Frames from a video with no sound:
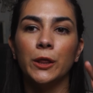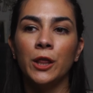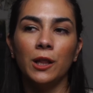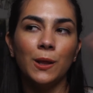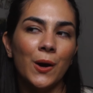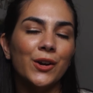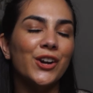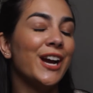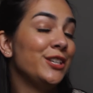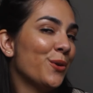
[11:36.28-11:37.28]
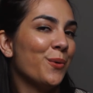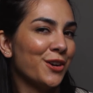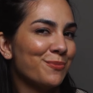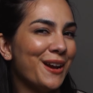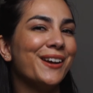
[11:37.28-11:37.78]
The longer I don't
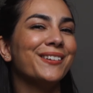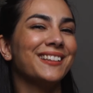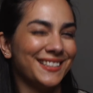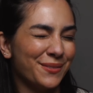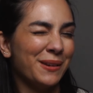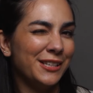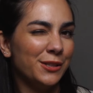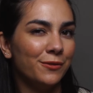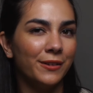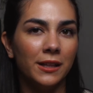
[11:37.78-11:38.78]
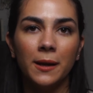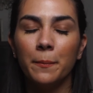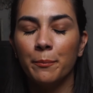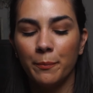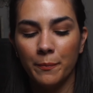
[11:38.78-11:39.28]
wash my hair, that's when I do feel
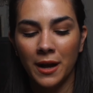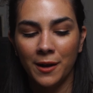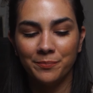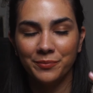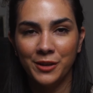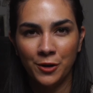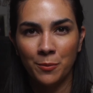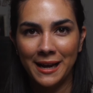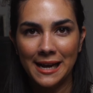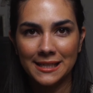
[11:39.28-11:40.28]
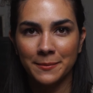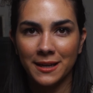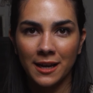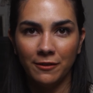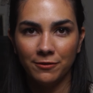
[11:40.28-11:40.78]
it. My eczema
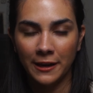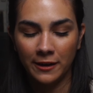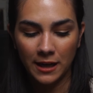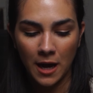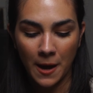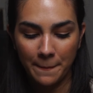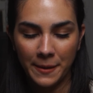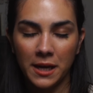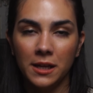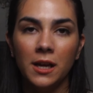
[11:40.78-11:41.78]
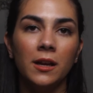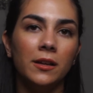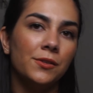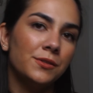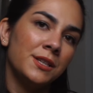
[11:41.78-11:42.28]
kind of flaring up, but
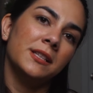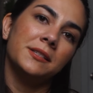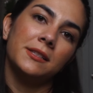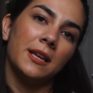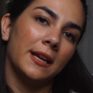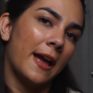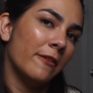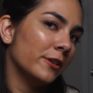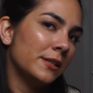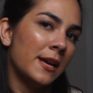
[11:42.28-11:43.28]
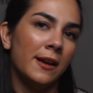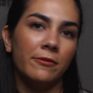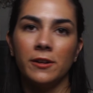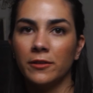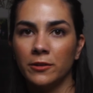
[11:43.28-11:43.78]
using this like every day,
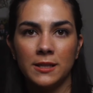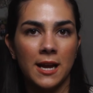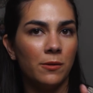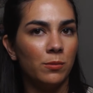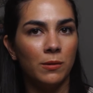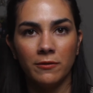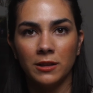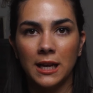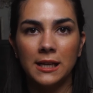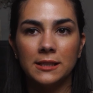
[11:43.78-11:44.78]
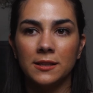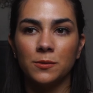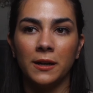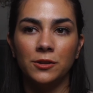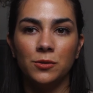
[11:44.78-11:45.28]
every other day, or whatever the case is
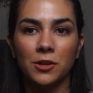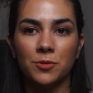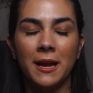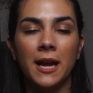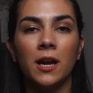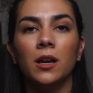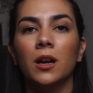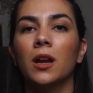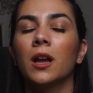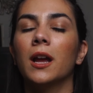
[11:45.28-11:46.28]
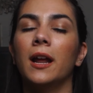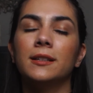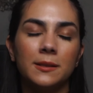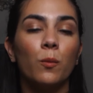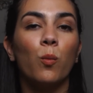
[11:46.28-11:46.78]
when I do wash my hair,
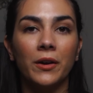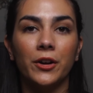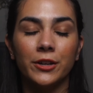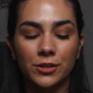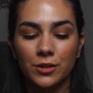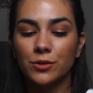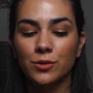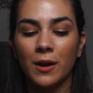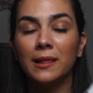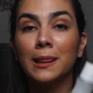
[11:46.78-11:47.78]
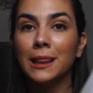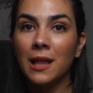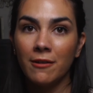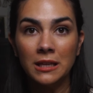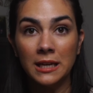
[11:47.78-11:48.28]
it's wonders. So I
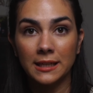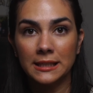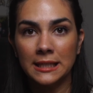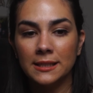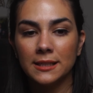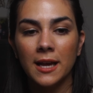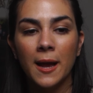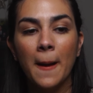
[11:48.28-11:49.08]
love the Nexus.